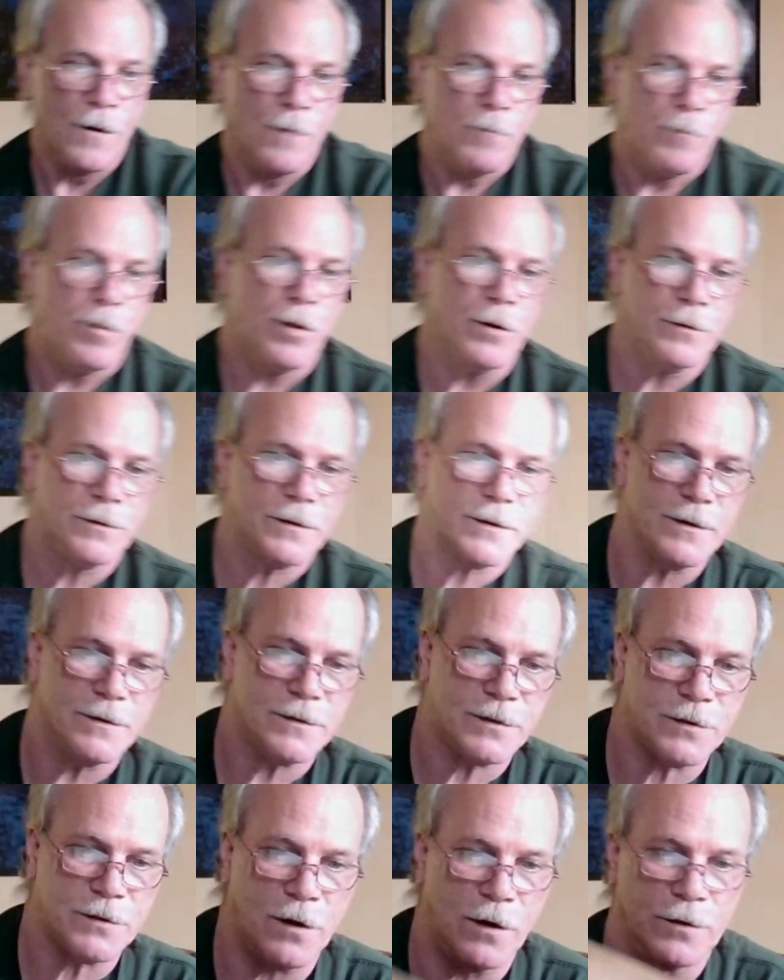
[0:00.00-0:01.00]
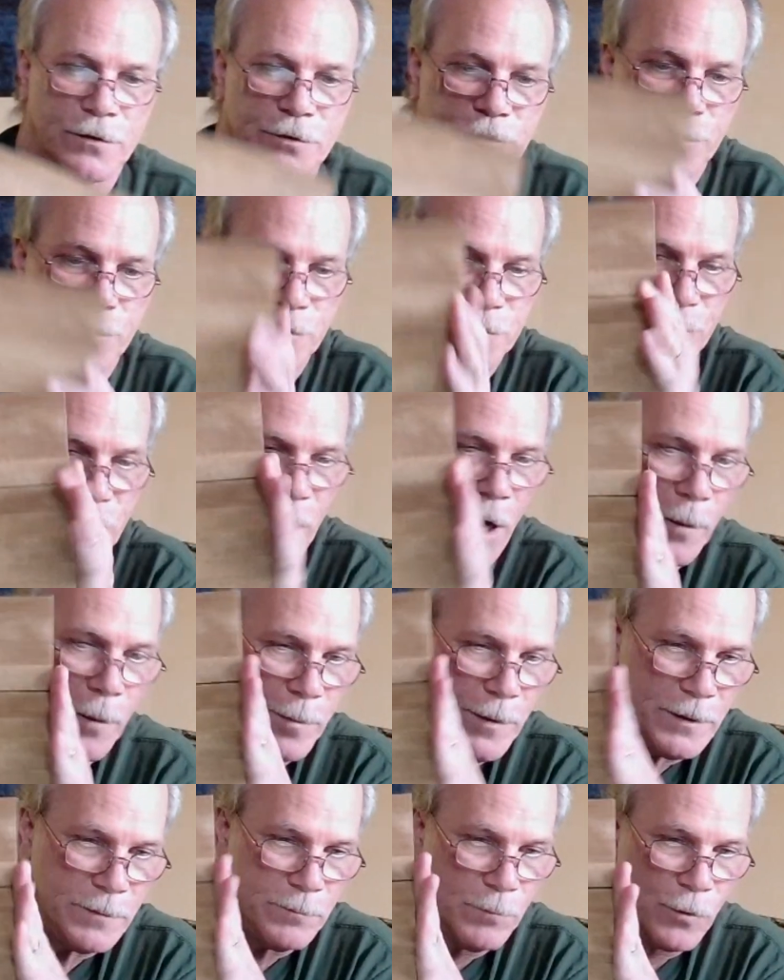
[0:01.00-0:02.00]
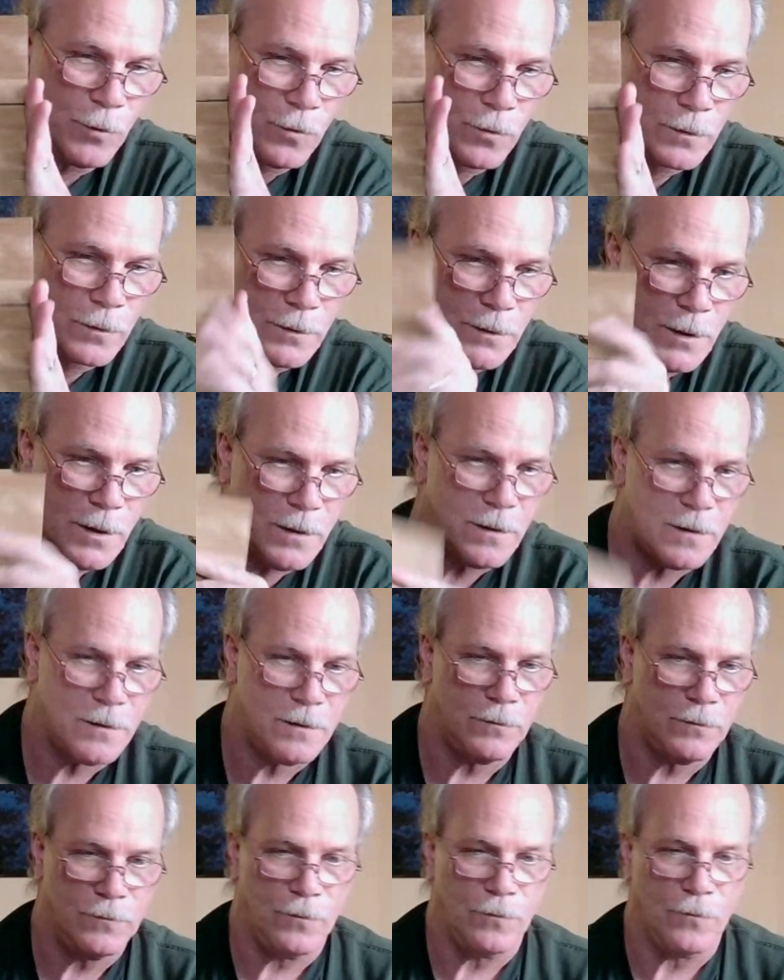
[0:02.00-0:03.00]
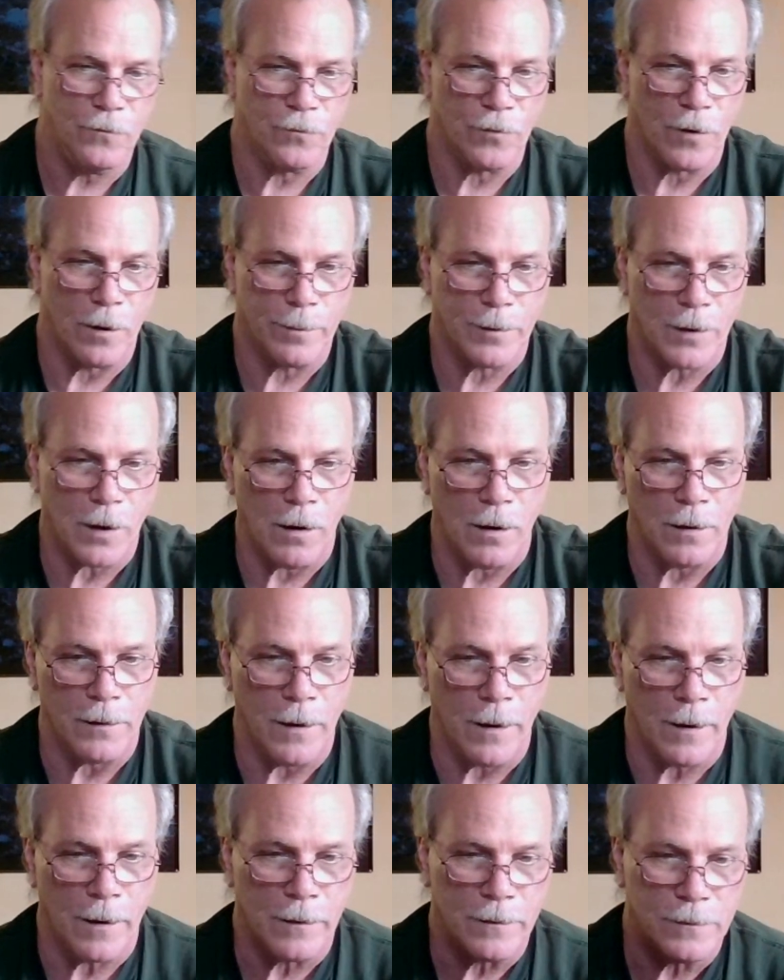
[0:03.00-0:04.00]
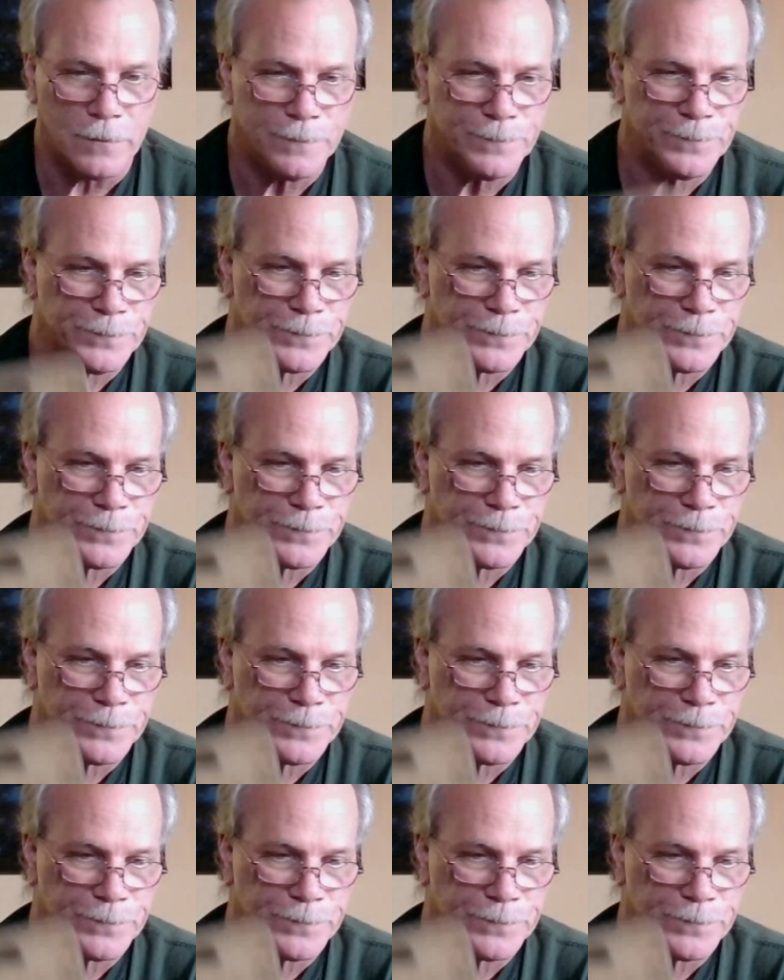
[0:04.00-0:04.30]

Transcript: put this on your chopping board, rub it on there,